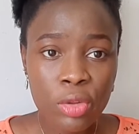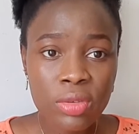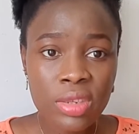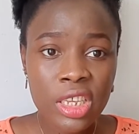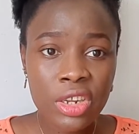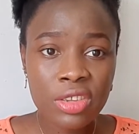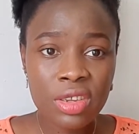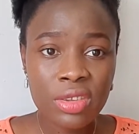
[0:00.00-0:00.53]
to say
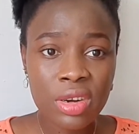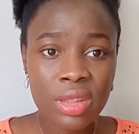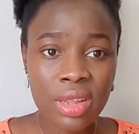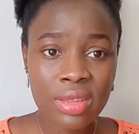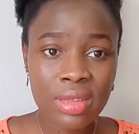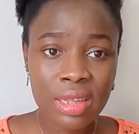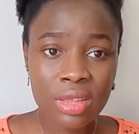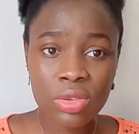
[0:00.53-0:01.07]
unnecessary
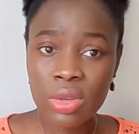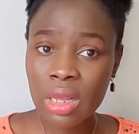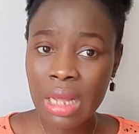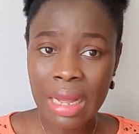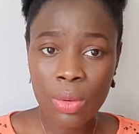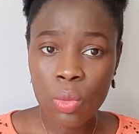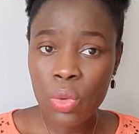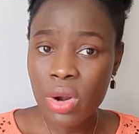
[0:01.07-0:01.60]
things that you
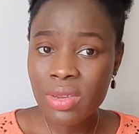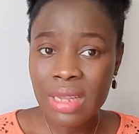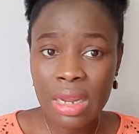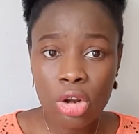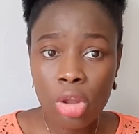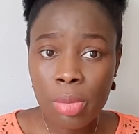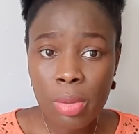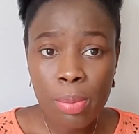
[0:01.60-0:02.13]
and words
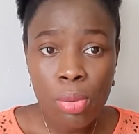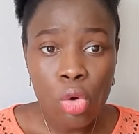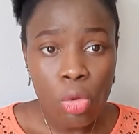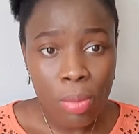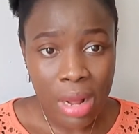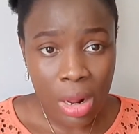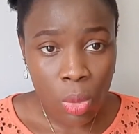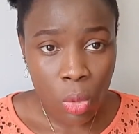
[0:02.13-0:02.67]
cannot be pulled
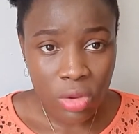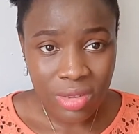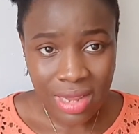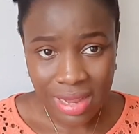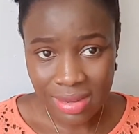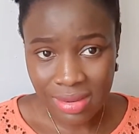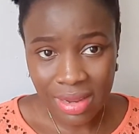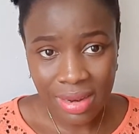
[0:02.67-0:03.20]
back? Once they
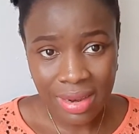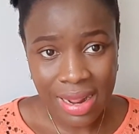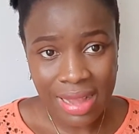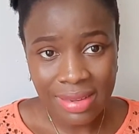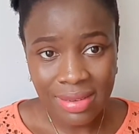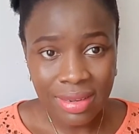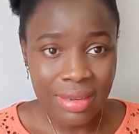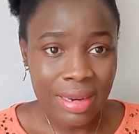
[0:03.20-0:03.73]
are
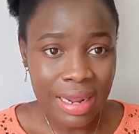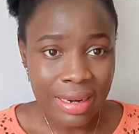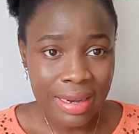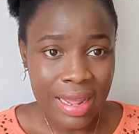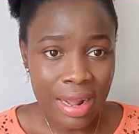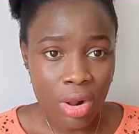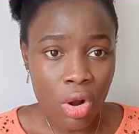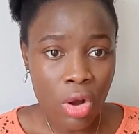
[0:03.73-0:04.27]
said and they
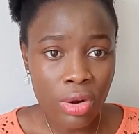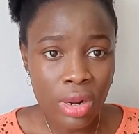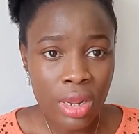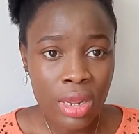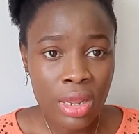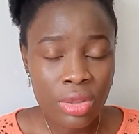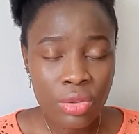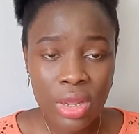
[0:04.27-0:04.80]
are gone.
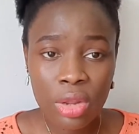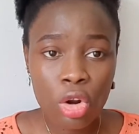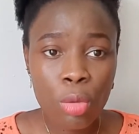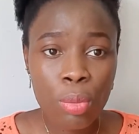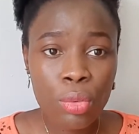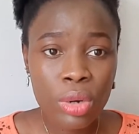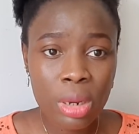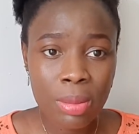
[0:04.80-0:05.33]
You cannot
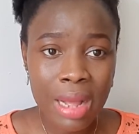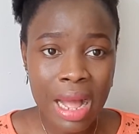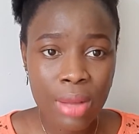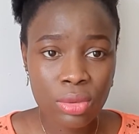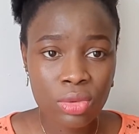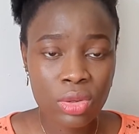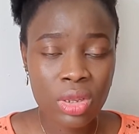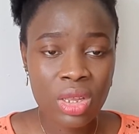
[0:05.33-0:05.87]
pull them
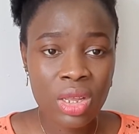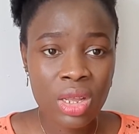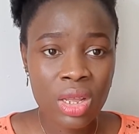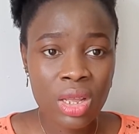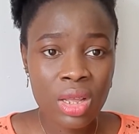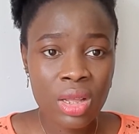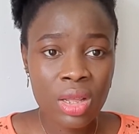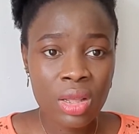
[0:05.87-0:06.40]
out
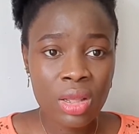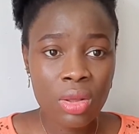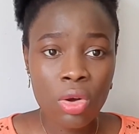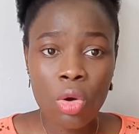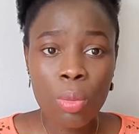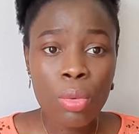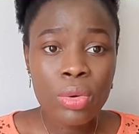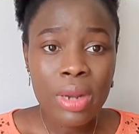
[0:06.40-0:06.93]
or
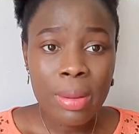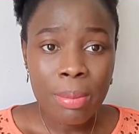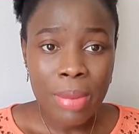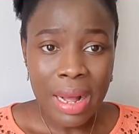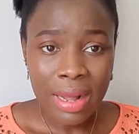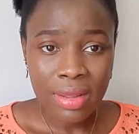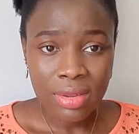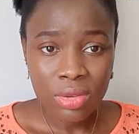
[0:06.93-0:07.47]
pull them
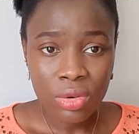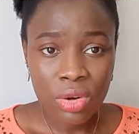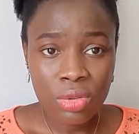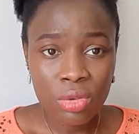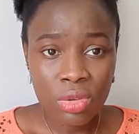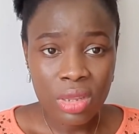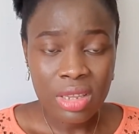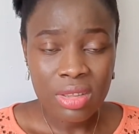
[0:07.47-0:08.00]
back. Sorry to
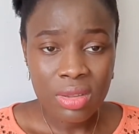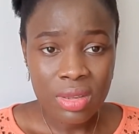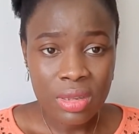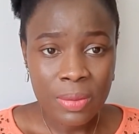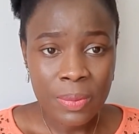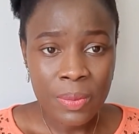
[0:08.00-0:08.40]
say this.